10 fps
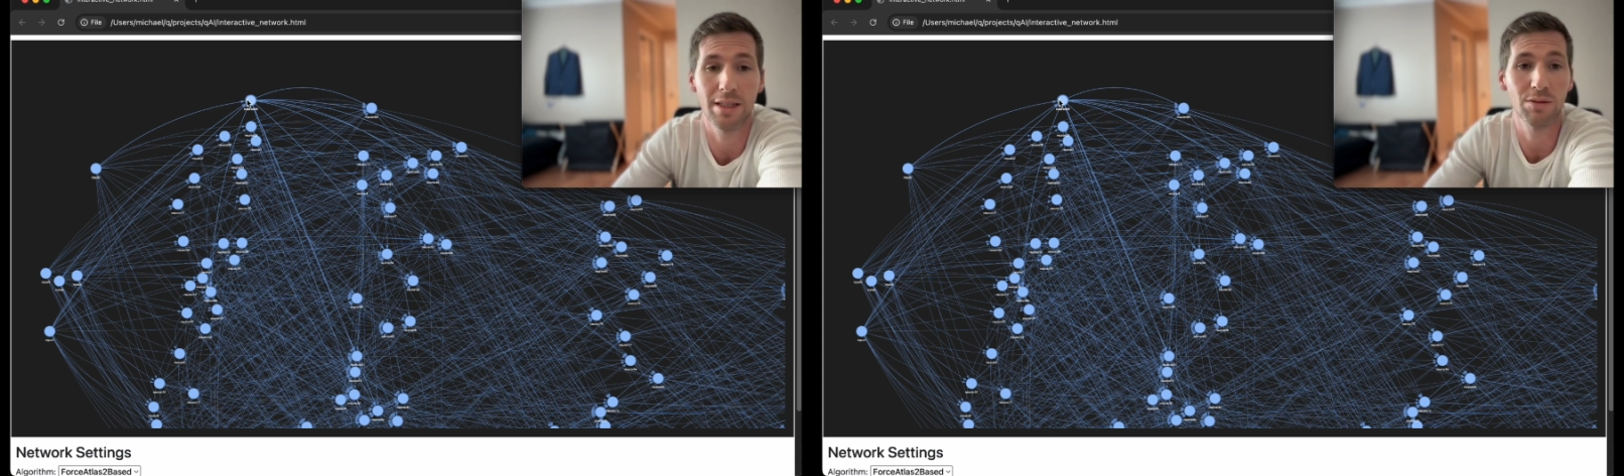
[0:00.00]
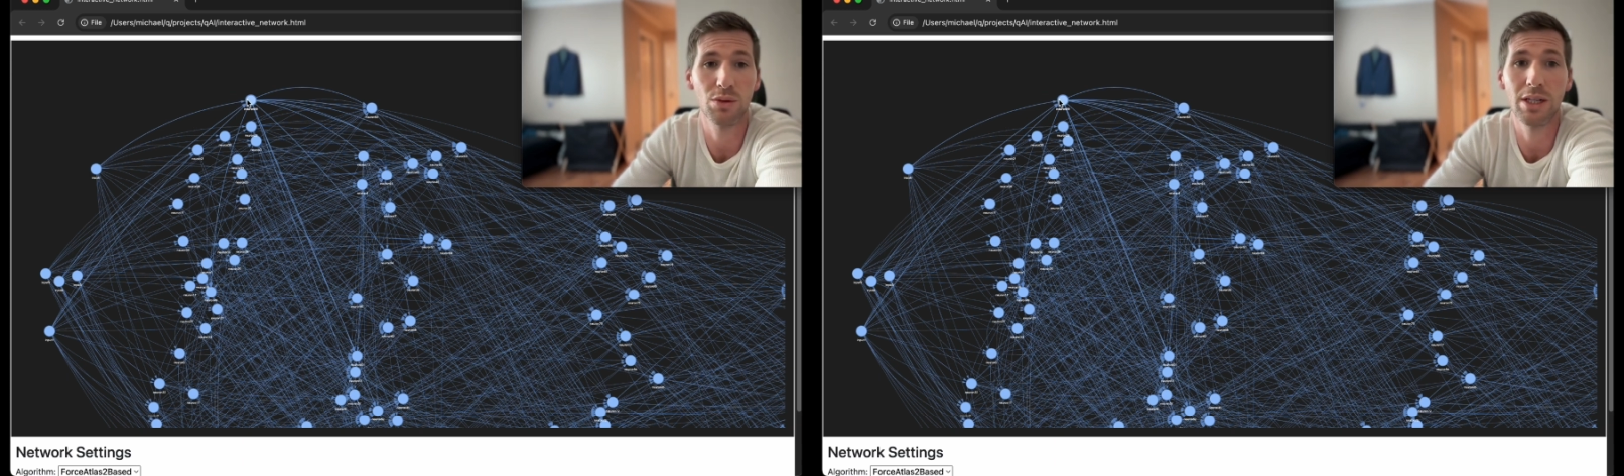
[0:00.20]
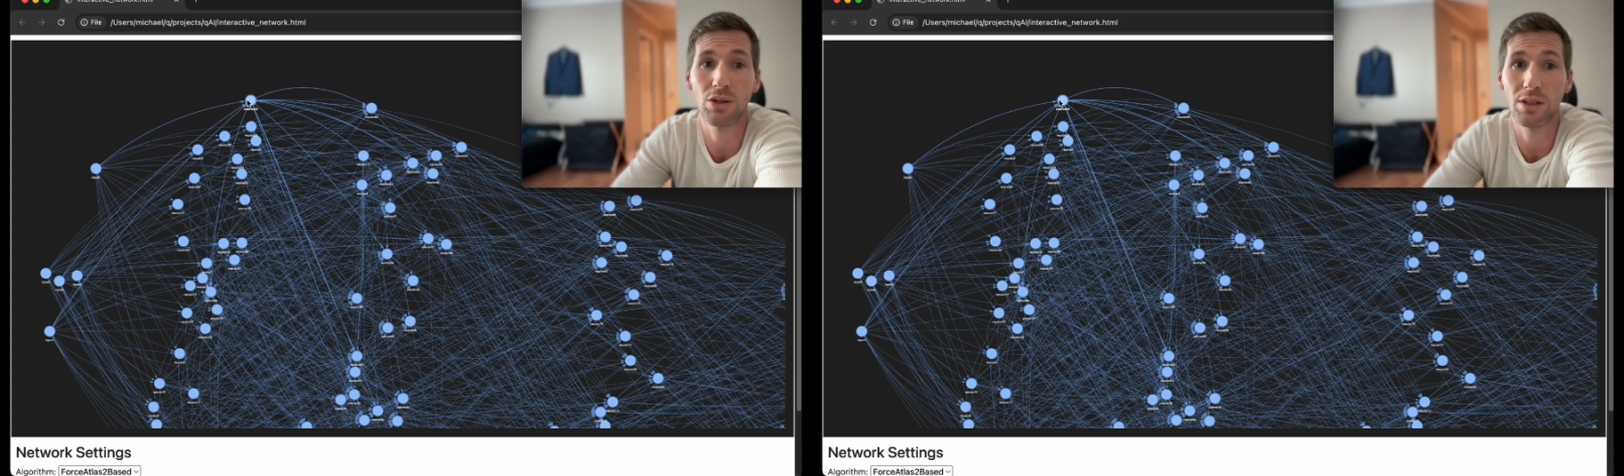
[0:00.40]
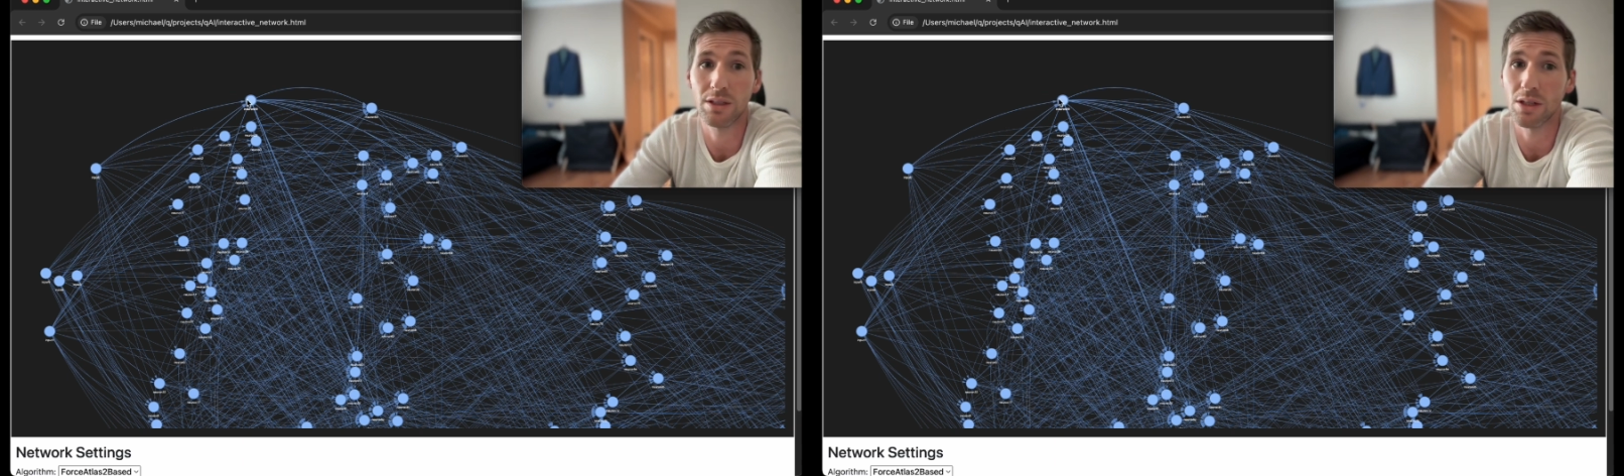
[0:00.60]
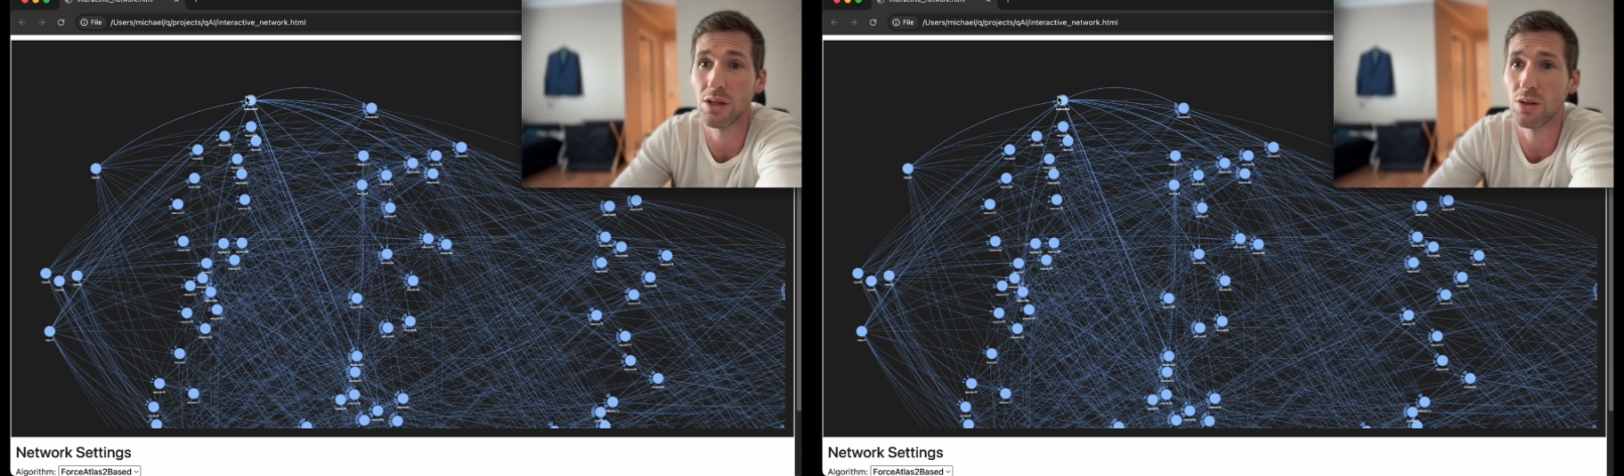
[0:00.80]
If we look in
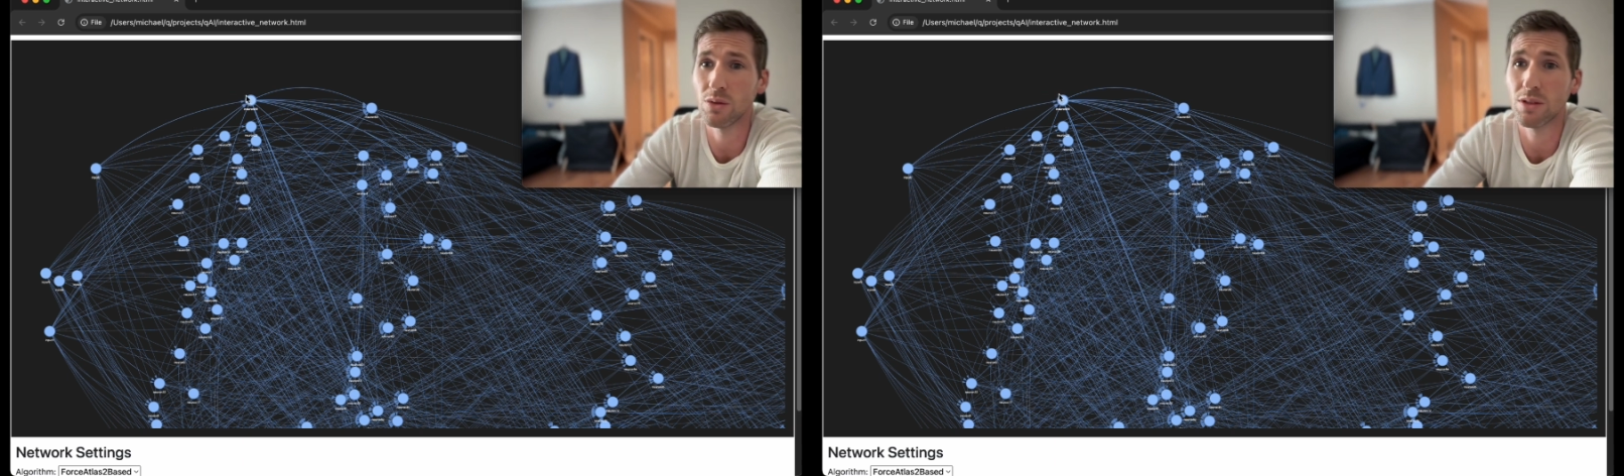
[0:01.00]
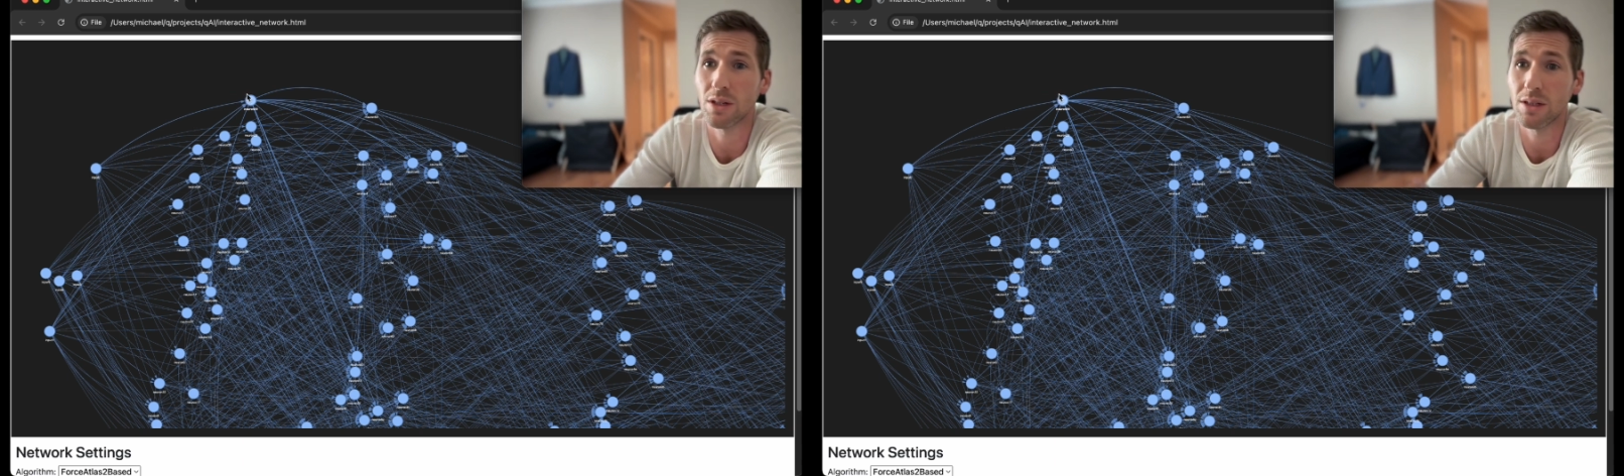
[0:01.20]
the code, there are